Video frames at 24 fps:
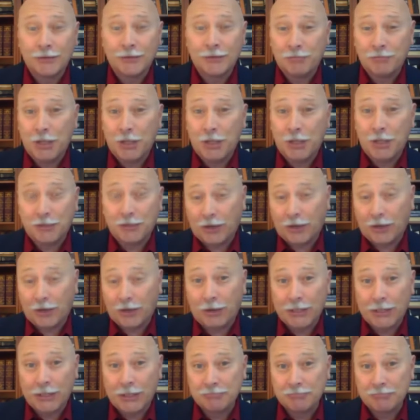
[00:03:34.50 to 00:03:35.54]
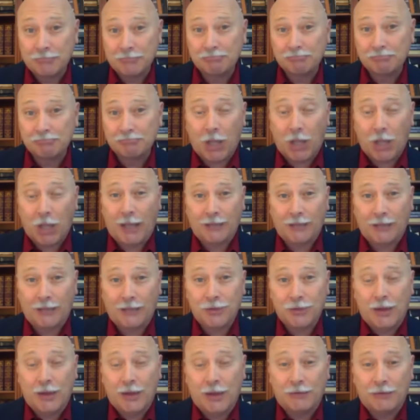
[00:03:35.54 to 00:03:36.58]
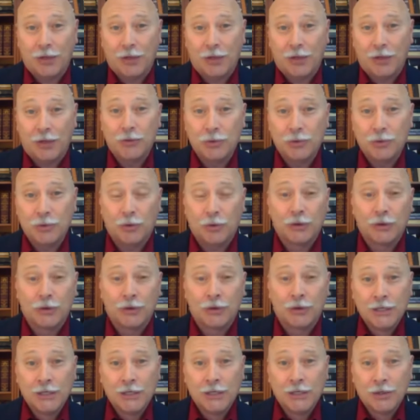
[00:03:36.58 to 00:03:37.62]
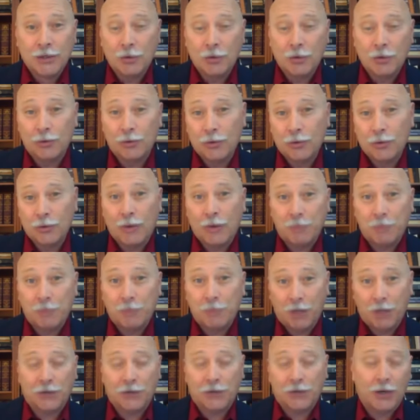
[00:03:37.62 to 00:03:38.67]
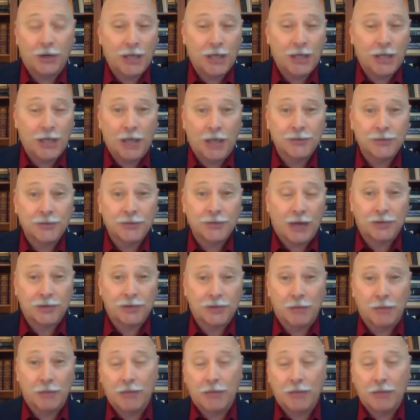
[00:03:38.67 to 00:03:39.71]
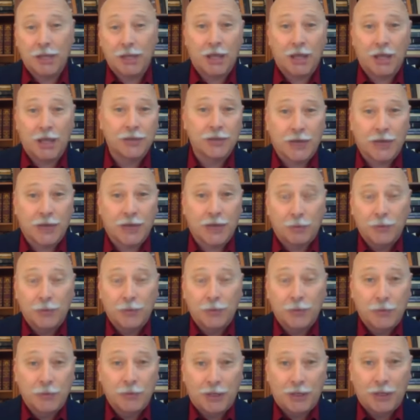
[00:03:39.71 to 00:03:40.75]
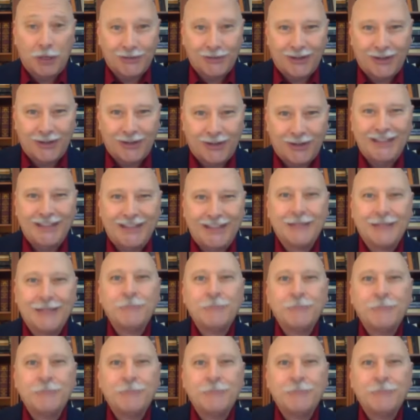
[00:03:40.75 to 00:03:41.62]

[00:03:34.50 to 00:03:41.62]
military clients, you have those who have military contracts, or maybe a contract with the military,